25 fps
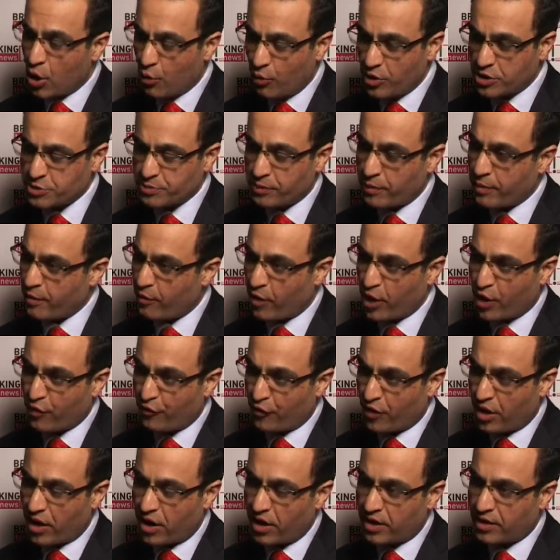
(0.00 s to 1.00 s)
which will be one
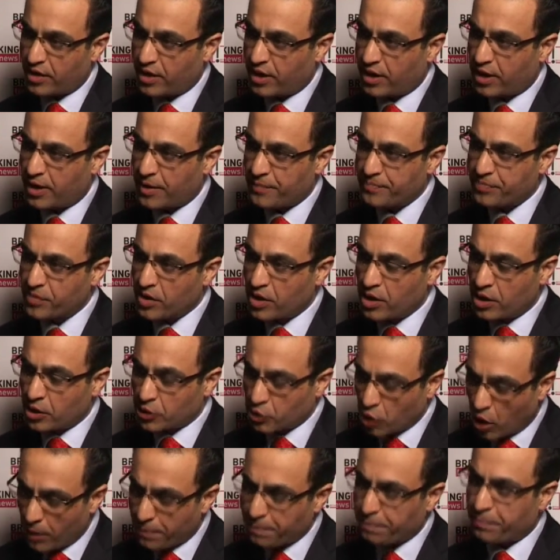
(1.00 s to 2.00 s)
of our
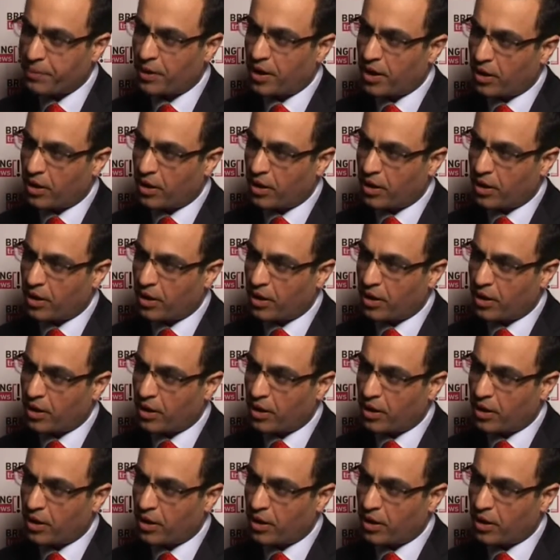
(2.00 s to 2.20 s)
top